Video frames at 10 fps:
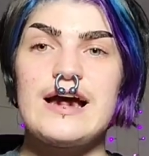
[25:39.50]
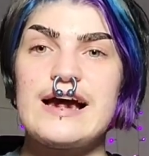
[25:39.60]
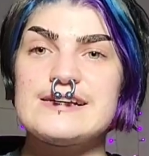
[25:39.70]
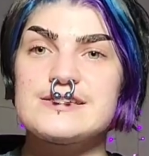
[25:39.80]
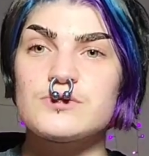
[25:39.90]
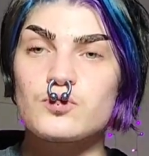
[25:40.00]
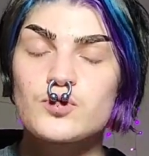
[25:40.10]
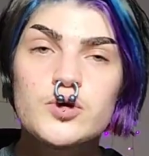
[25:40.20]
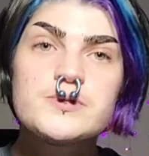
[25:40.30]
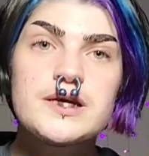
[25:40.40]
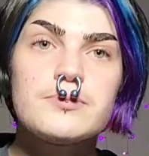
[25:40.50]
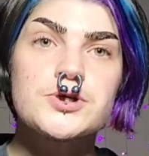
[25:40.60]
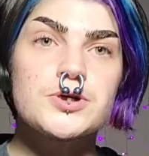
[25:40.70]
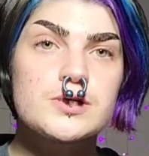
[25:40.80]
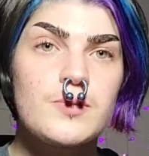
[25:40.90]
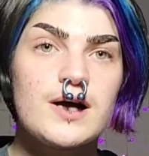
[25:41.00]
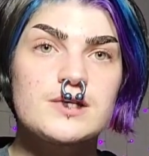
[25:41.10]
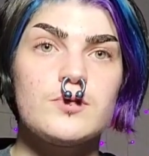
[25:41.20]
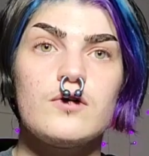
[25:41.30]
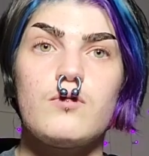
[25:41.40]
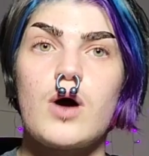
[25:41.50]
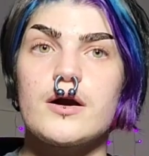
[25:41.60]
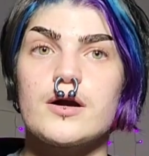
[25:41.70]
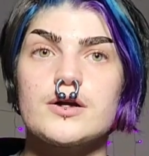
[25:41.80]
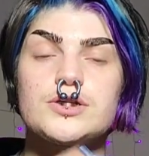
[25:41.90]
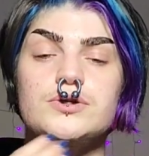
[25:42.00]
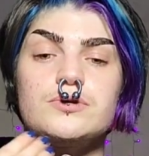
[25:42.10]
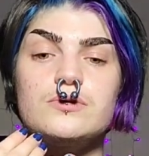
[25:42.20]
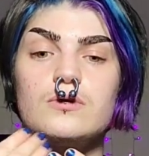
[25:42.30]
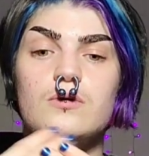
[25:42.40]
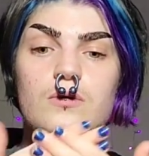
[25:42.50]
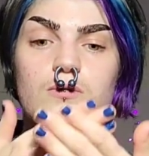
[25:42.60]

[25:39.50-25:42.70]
as room temperature as possible of water to